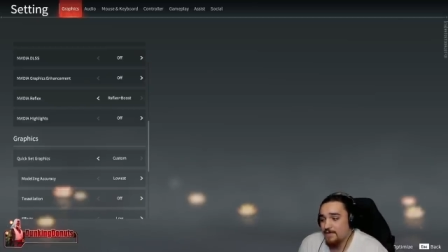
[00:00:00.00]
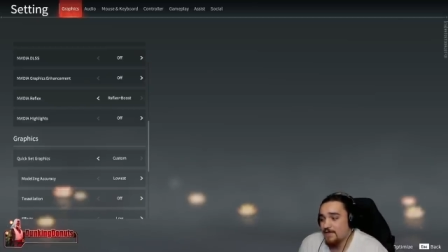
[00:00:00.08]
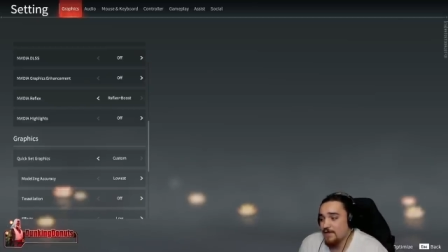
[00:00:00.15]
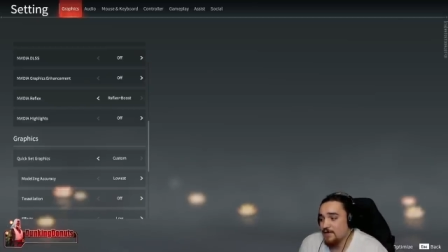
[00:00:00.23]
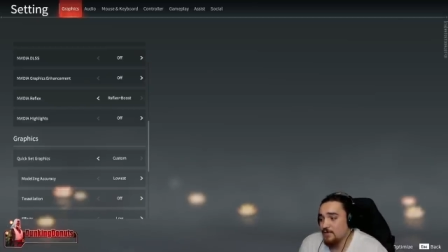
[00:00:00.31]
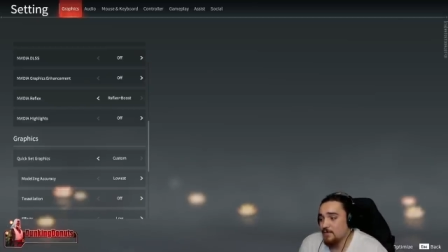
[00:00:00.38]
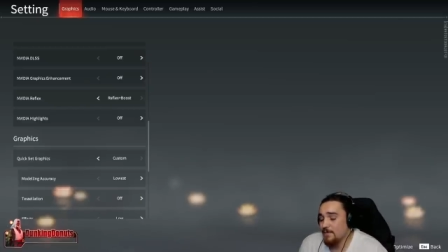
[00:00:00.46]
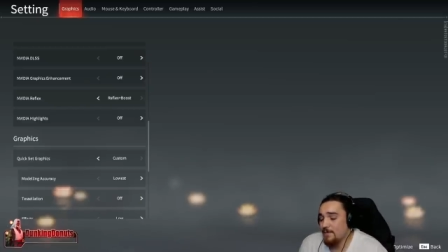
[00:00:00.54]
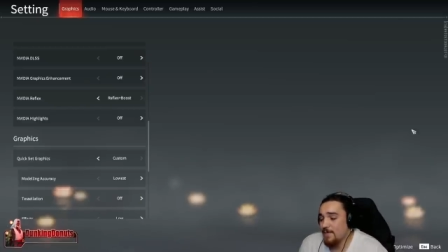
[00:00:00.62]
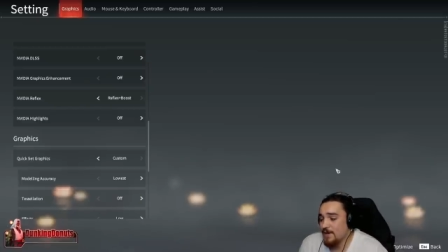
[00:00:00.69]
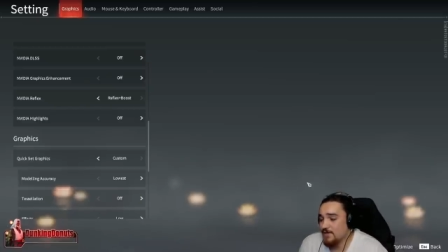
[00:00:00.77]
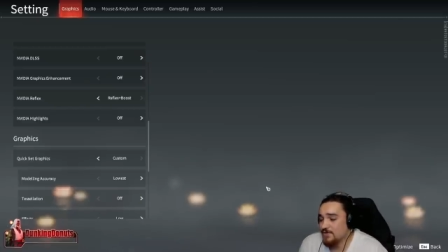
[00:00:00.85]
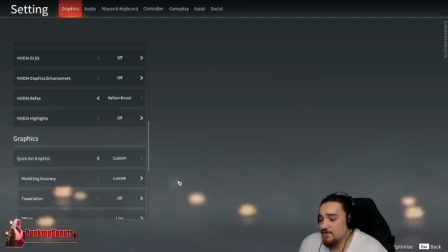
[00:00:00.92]
that you
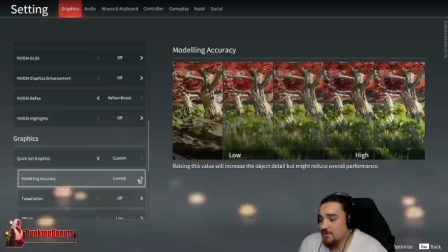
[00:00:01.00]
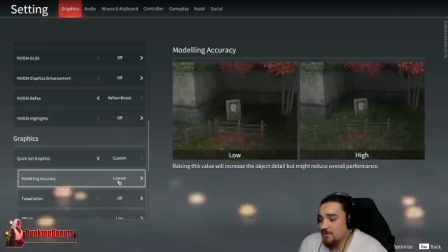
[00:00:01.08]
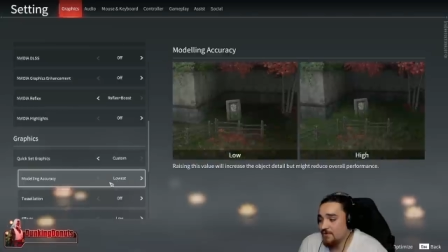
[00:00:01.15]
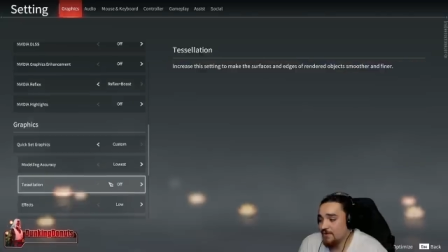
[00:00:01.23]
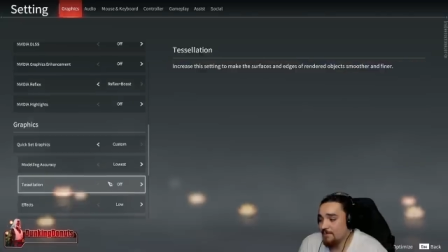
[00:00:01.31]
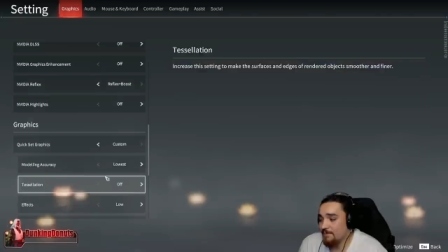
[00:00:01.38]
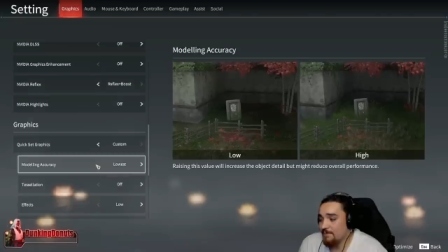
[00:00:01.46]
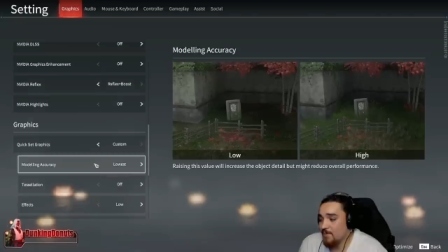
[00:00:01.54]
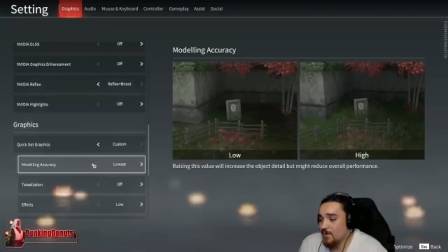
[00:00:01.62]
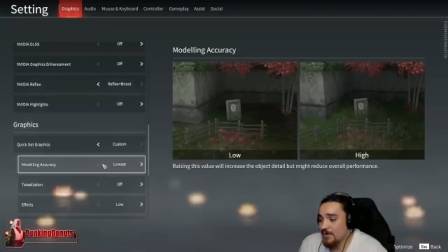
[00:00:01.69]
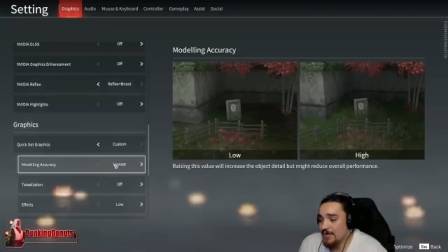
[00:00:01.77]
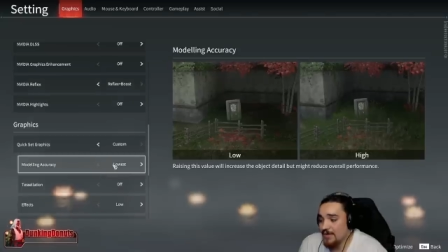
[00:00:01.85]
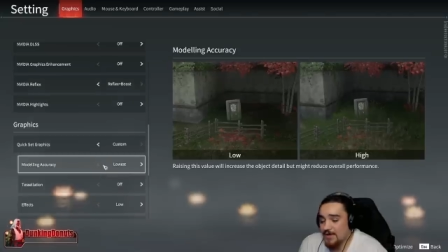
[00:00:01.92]
make sure that
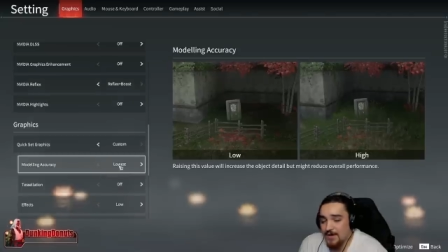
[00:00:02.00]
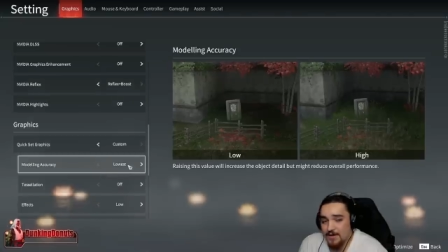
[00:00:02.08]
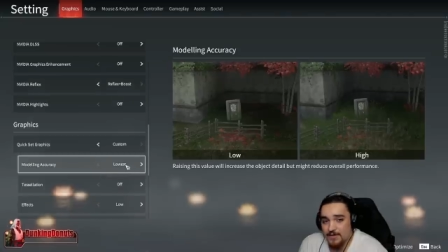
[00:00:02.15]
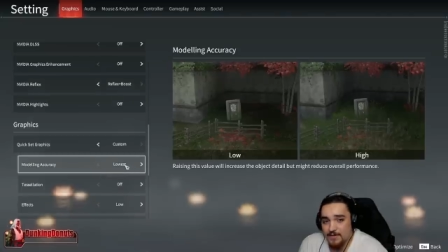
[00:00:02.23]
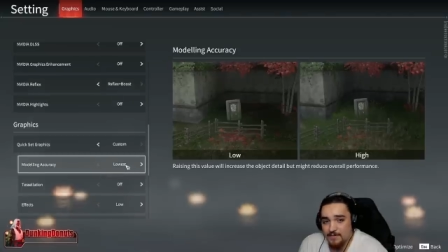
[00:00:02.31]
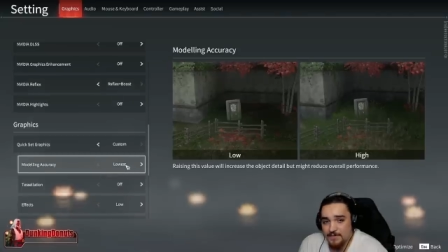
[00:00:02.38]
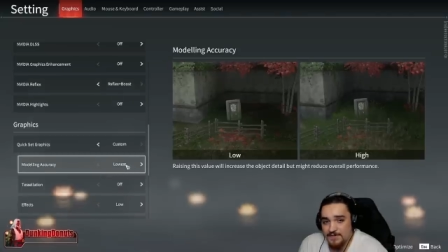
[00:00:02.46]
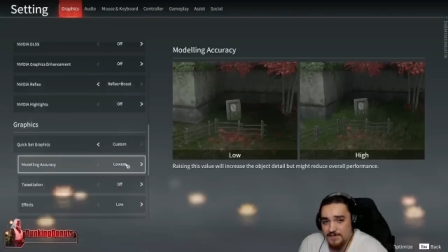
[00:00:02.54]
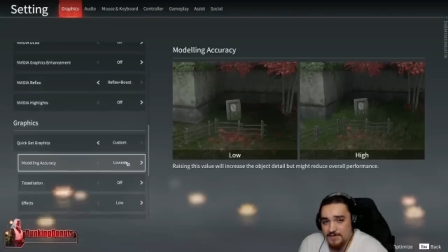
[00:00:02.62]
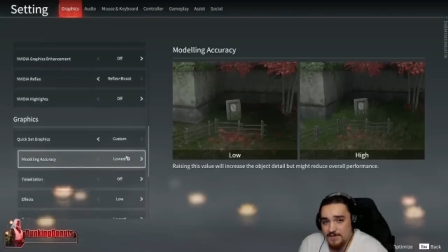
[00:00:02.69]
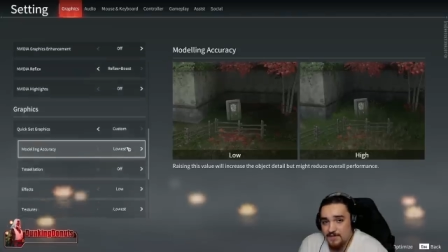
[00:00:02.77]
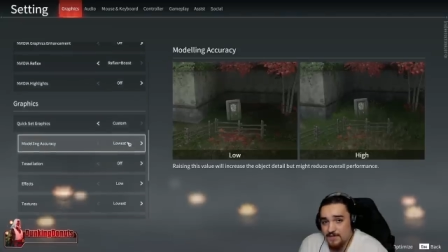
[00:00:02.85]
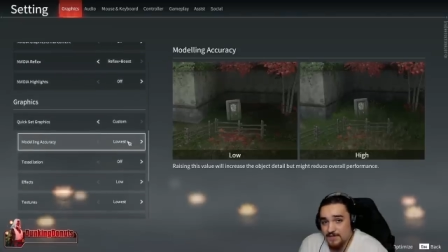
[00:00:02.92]
modeling
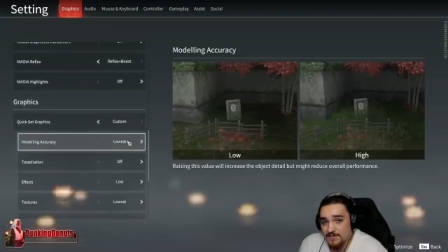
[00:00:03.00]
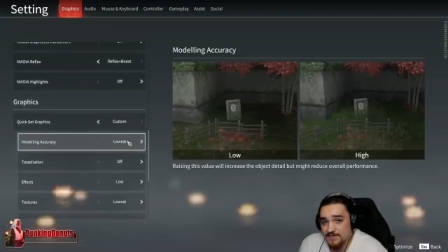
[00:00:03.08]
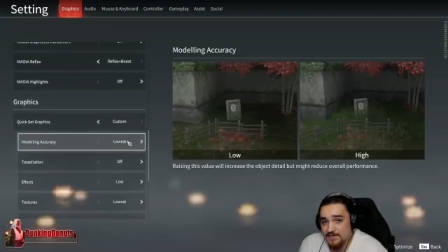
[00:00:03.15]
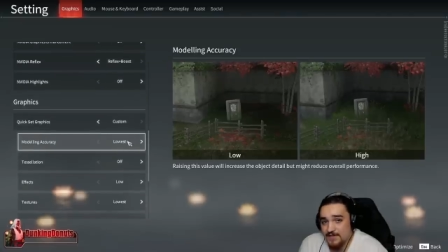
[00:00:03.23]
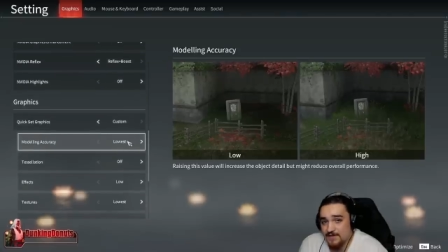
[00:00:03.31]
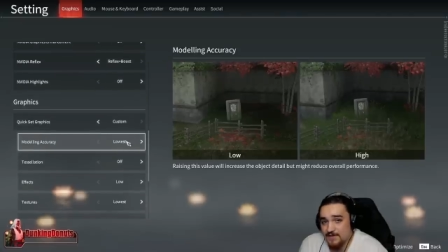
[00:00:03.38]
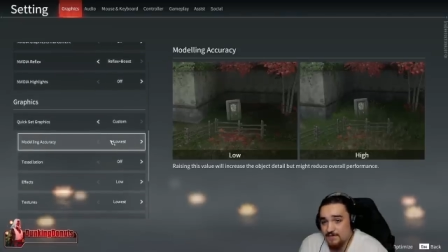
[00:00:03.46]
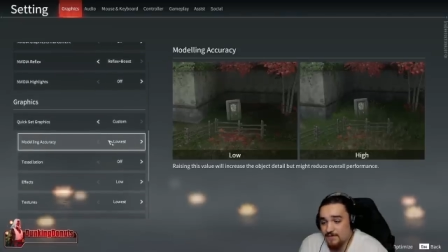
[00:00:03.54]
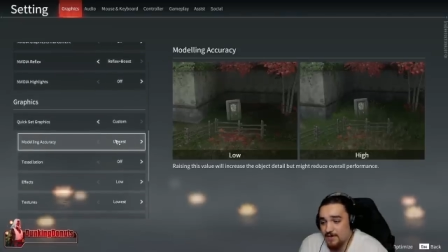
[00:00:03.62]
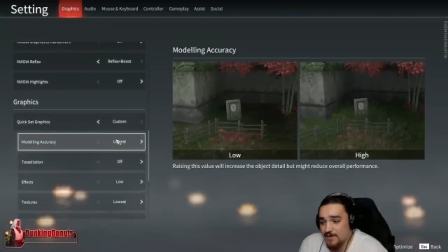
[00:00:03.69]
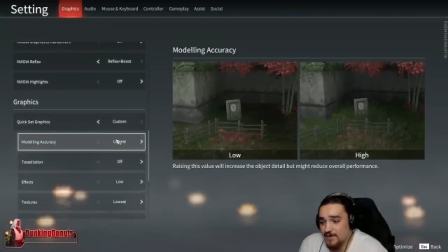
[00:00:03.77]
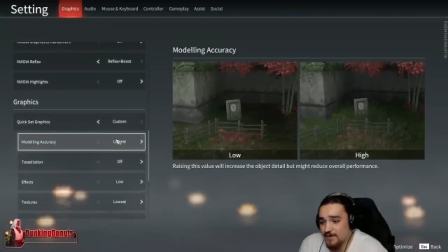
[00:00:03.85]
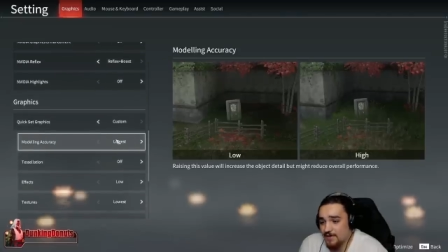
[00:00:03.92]
accuracy, this setting
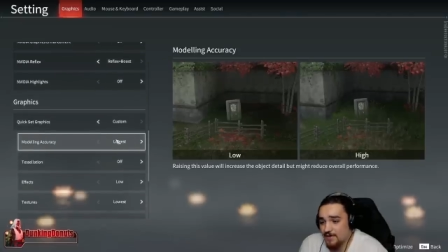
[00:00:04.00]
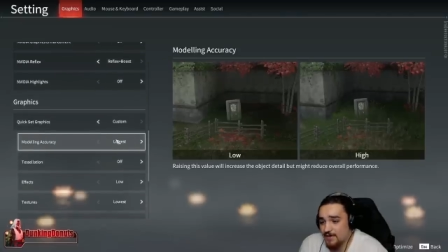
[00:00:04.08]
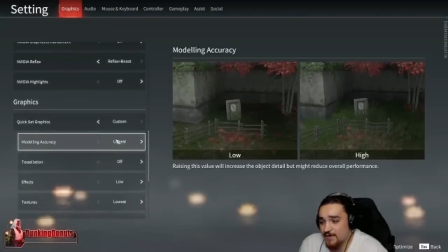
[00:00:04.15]
right here,